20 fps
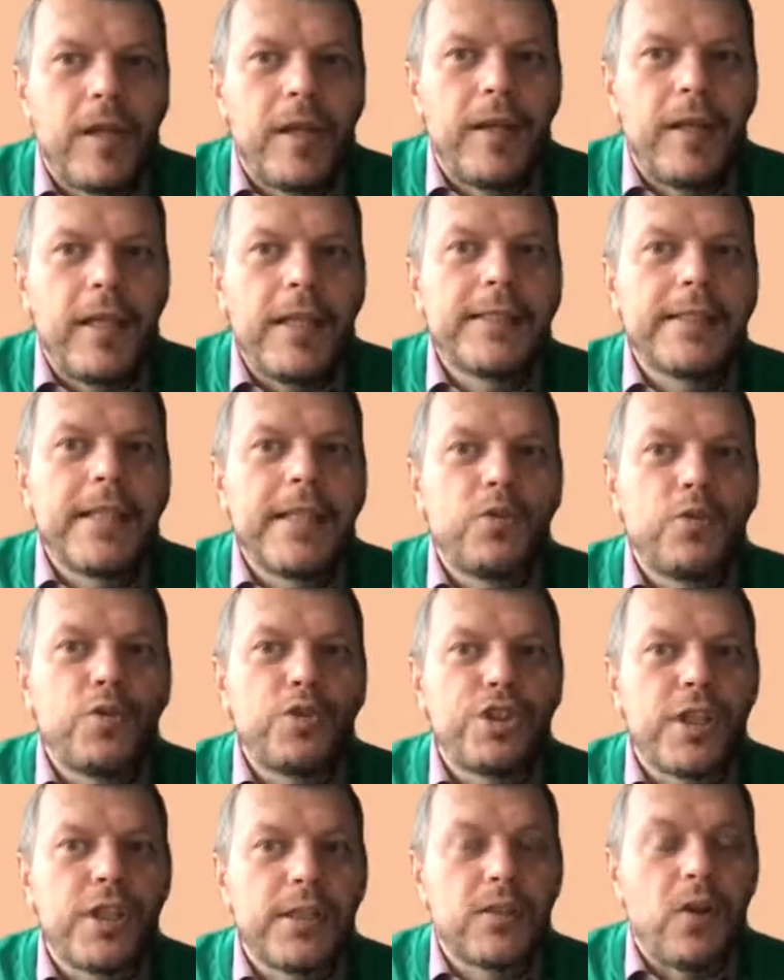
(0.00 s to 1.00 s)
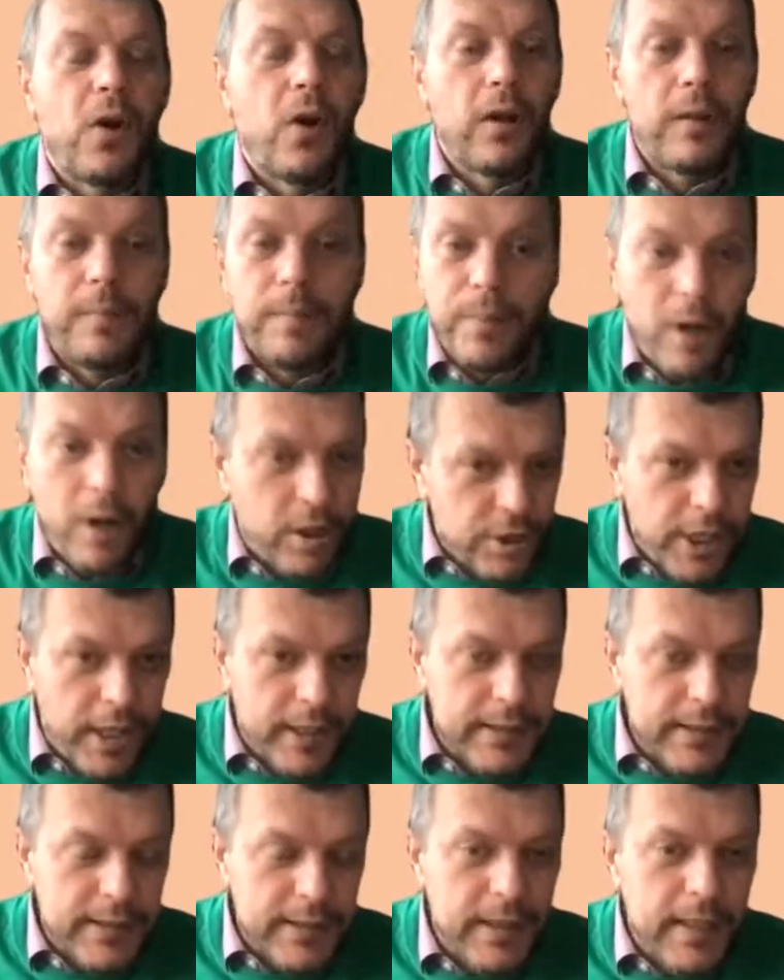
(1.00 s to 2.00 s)
institutions or
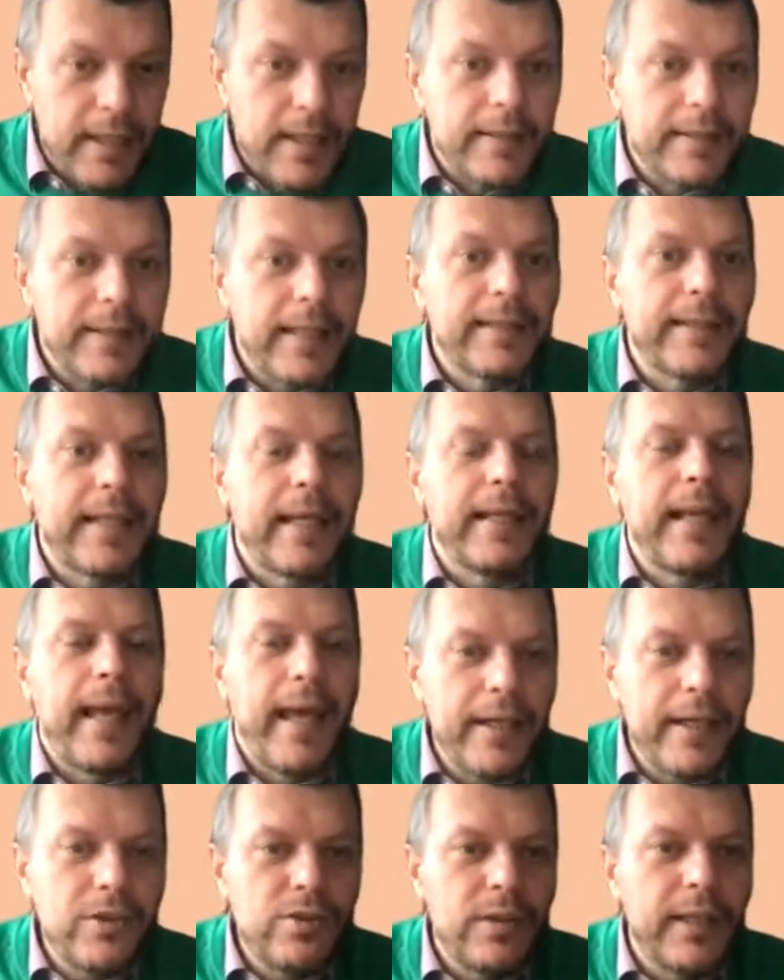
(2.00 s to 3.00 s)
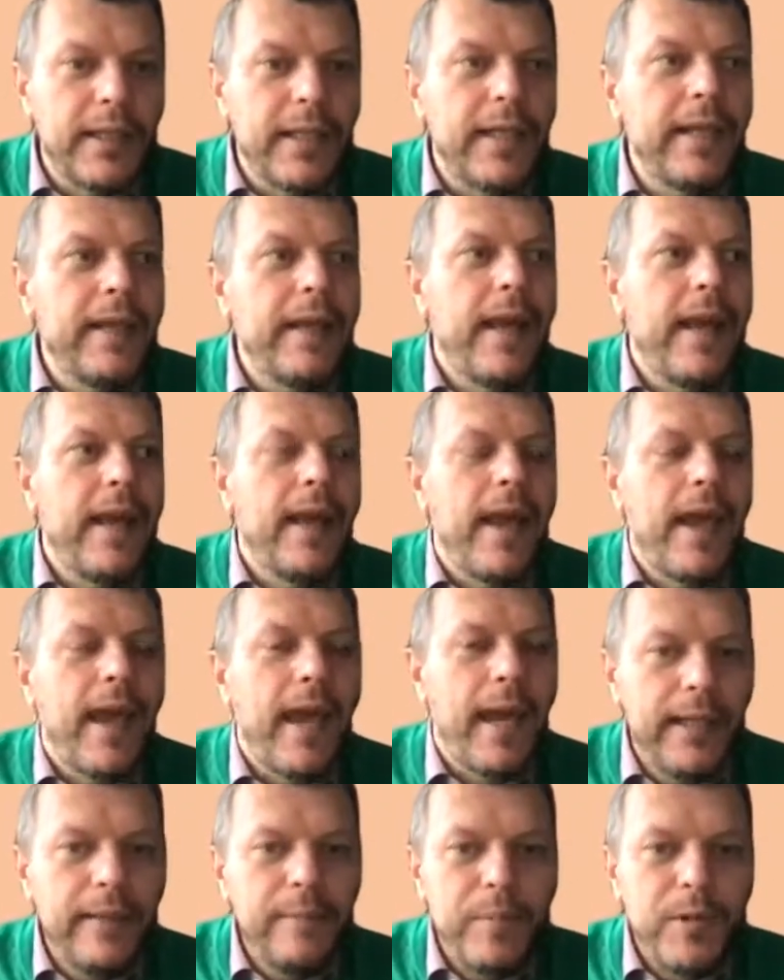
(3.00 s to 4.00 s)
projects that can actually
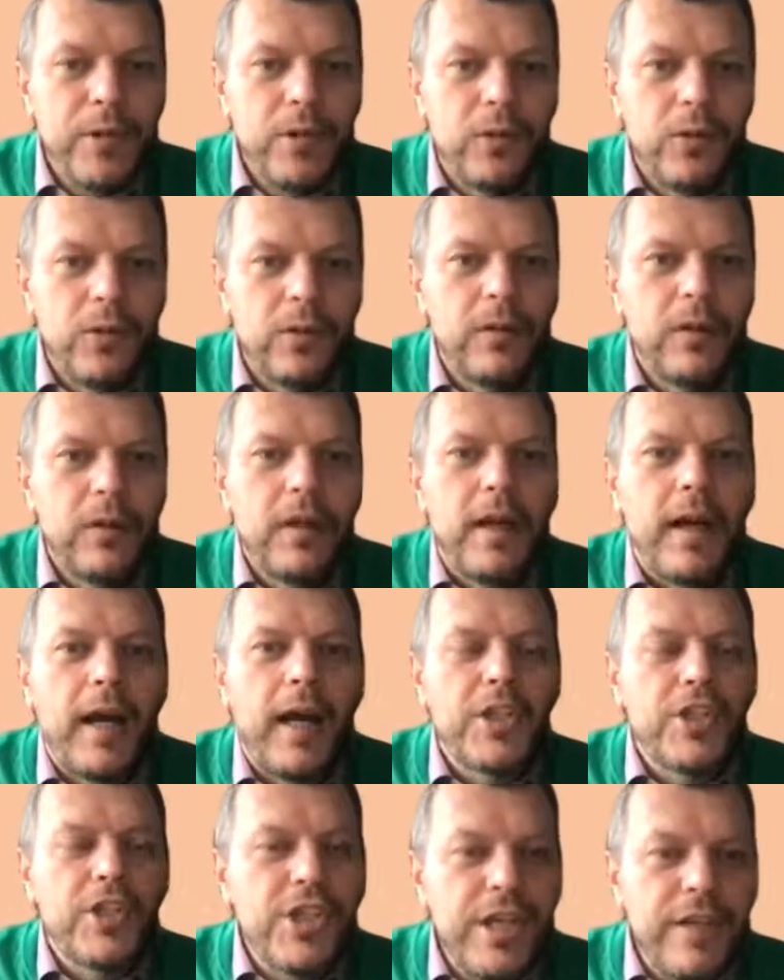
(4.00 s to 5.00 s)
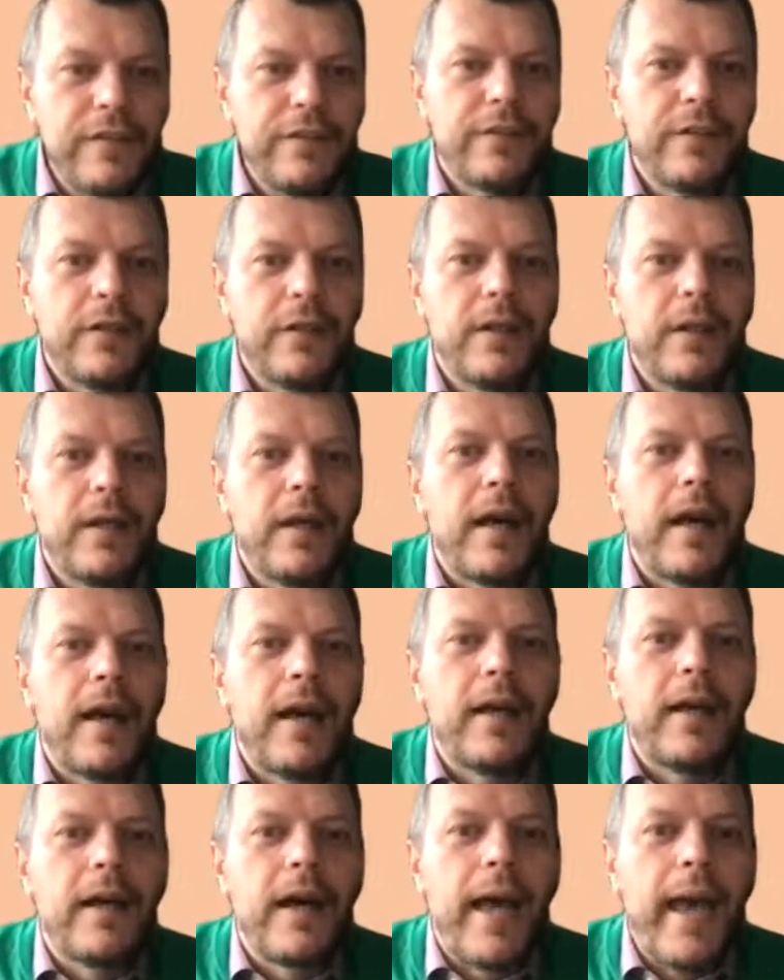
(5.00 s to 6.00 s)
help you achieve
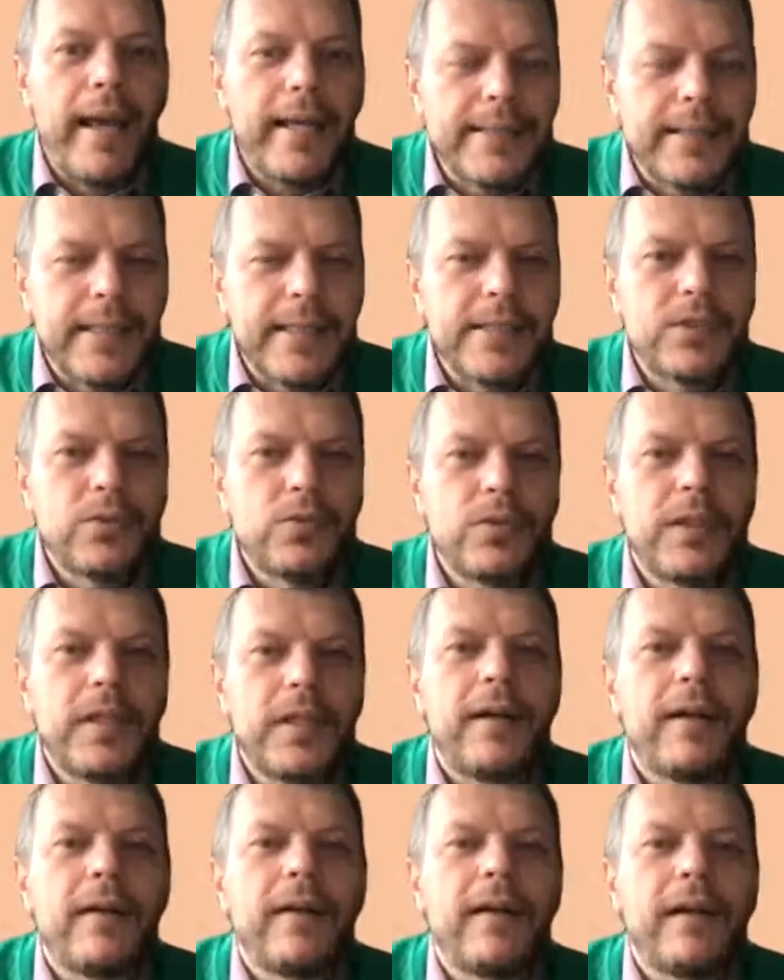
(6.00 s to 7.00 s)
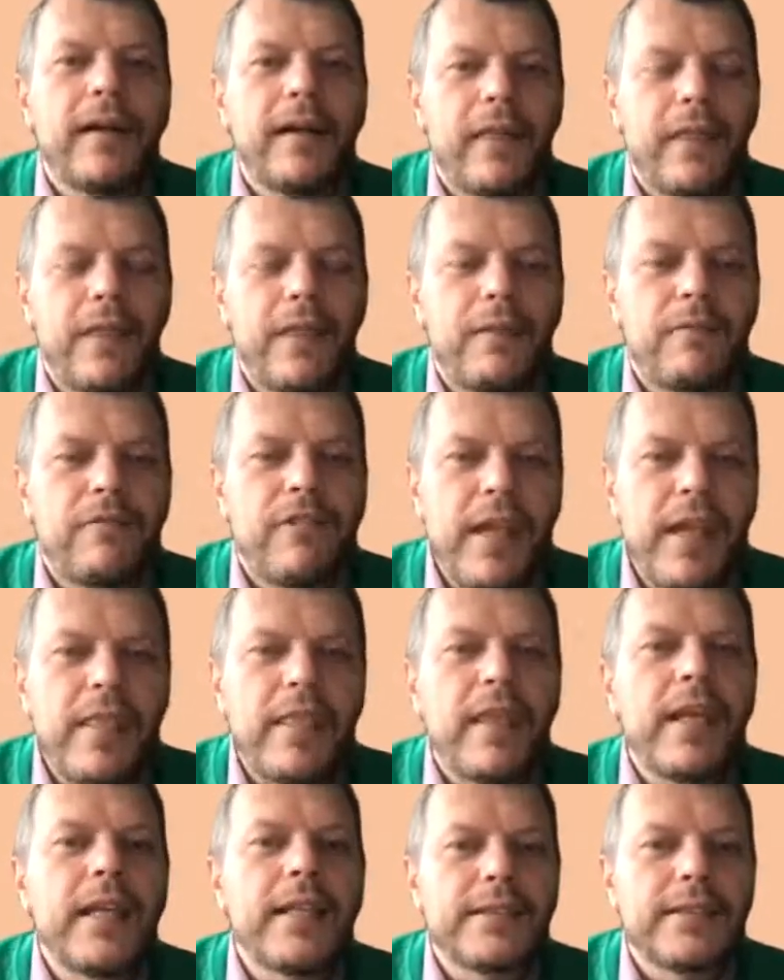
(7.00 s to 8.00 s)
access to the 3
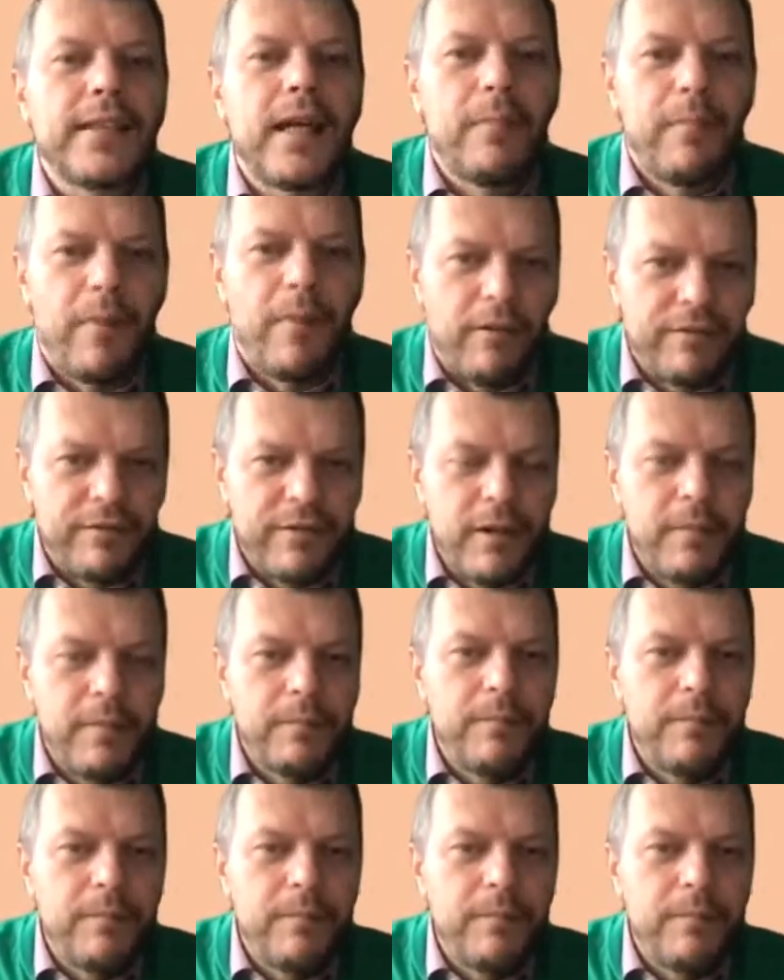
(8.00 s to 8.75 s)
things above,